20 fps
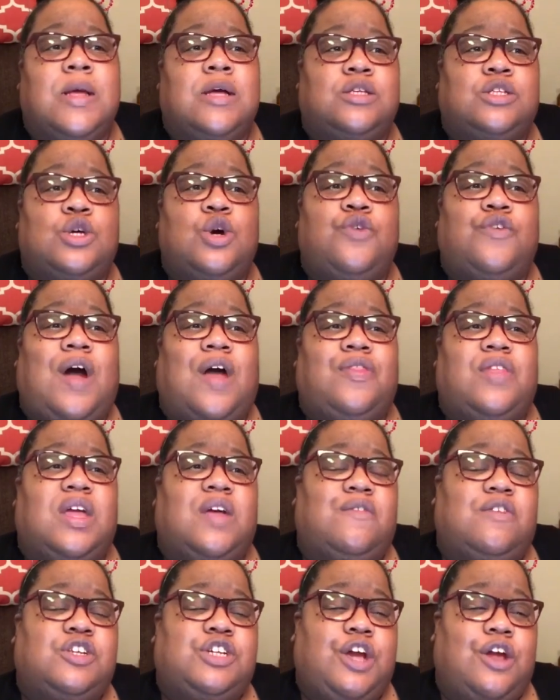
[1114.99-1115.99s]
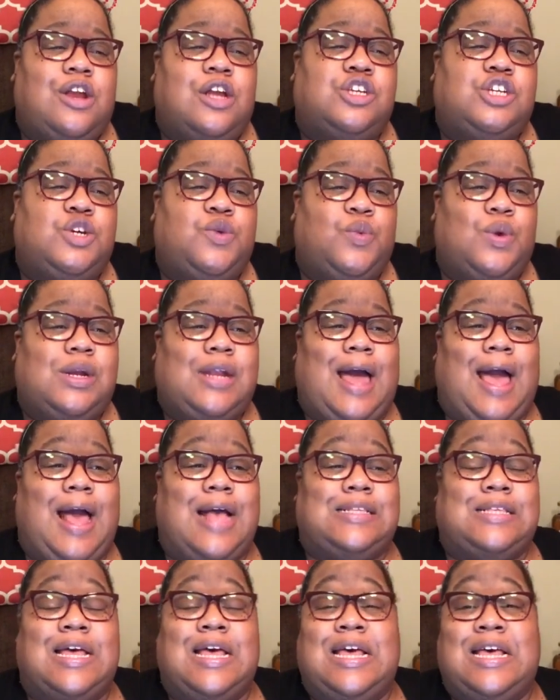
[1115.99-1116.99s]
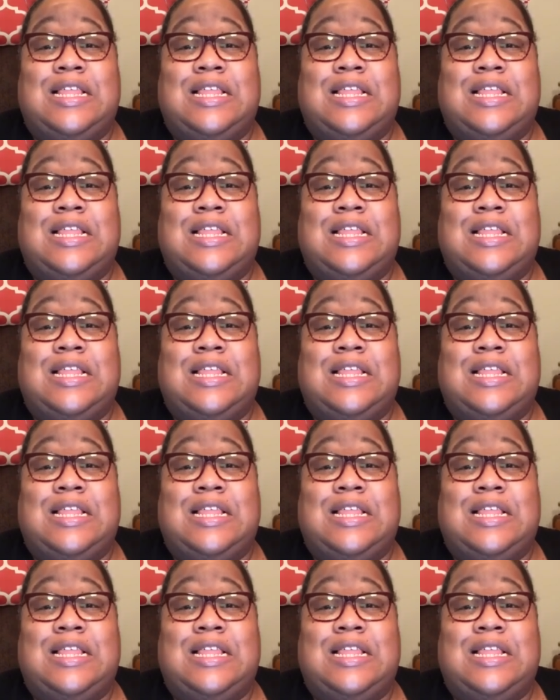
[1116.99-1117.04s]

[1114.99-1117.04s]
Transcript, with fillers: So I think for Charity, she realized